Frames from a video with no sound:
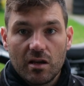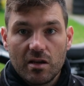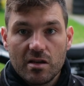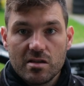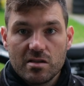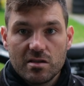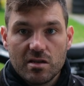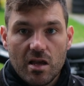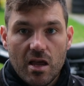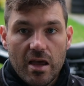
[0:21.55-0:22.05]

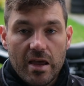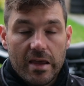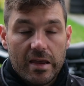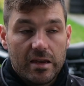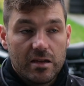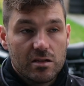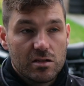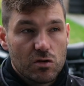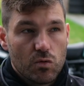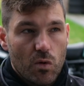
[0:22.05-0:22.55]
It's a
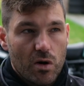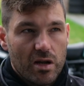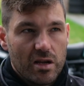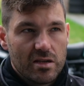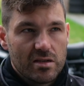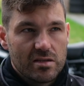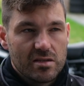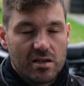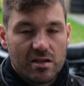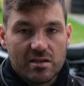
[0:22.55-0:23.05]

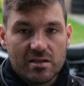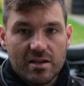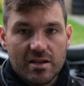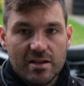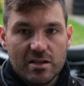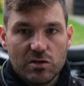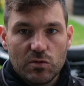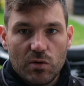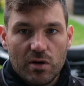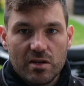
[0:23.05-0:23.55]

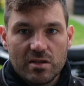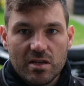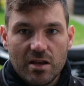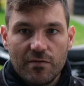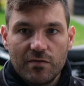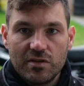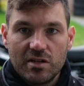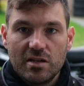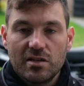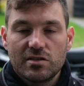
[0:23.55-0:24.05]
2016,
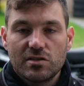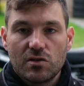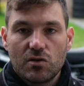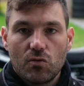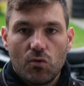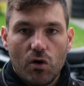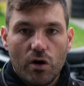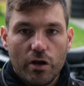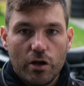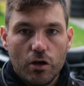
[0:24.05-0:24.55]
2017, so
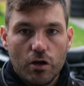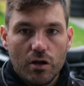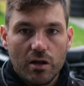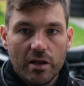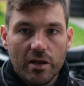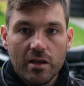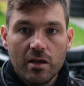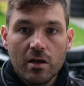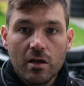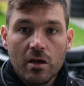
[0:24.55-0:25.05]
quite
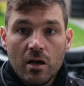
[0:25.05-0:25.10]
early,